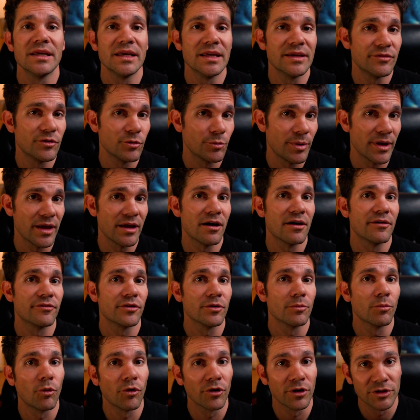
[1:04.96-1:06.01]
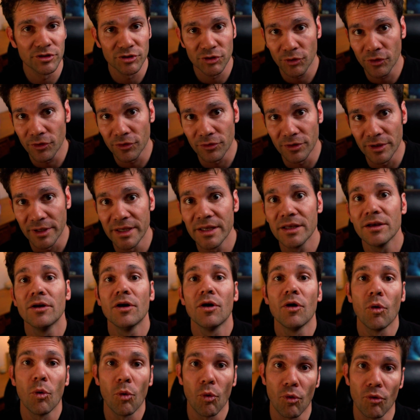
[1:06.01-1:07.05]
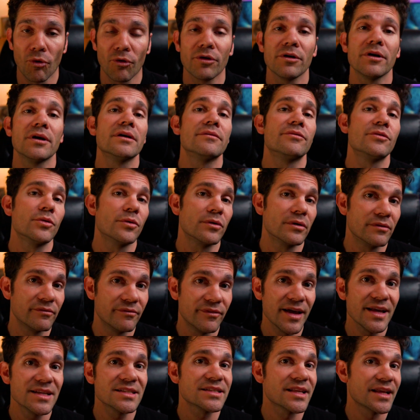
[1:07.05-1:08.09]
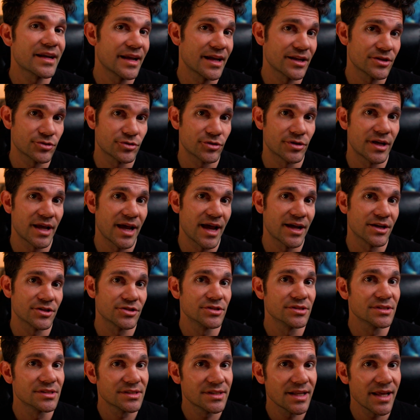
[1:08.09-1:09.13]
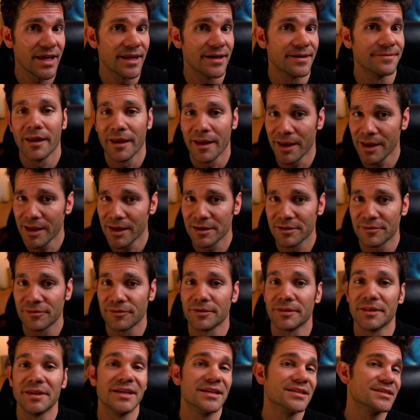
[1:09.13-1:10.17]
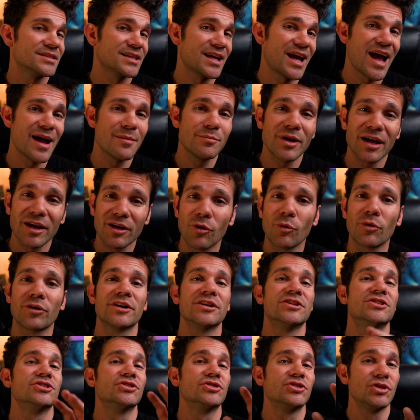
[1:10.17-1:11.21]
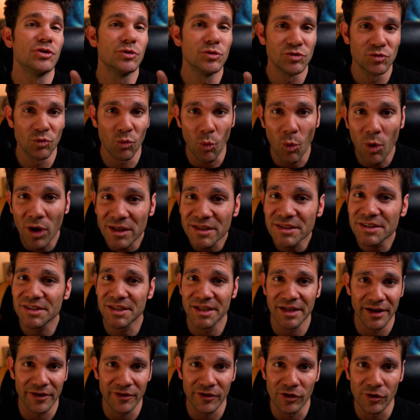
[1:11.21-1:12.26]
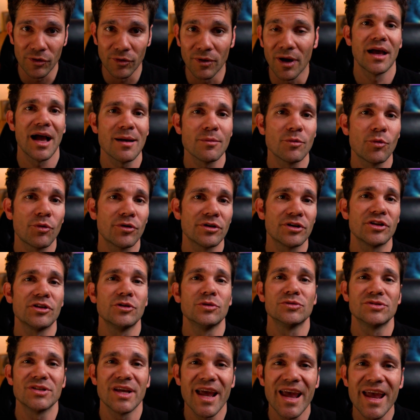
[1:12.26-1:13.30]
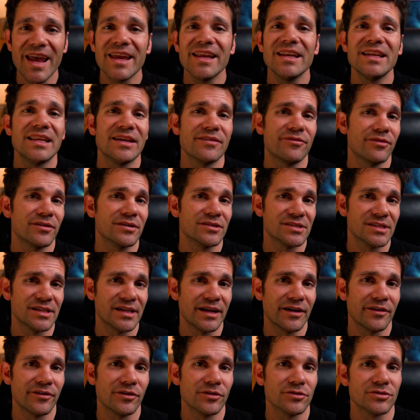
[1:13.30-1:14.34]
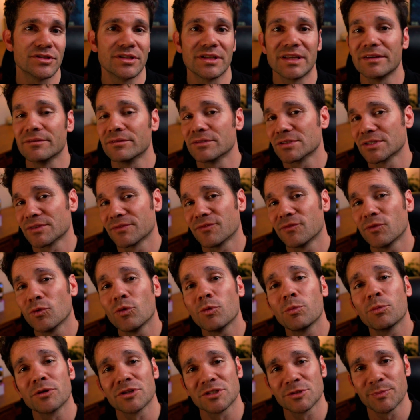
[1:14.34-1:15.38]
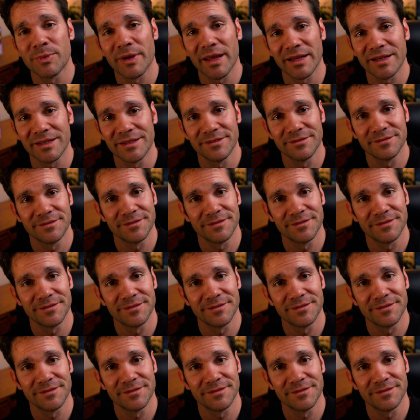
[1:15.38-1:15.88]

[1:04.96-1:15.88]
if you pay off your mortgage early, or if you invest that extra cash instead. And for this, I'm not going to just use one scenario. I'm going to use 8 different scenarios to give us a full perspective.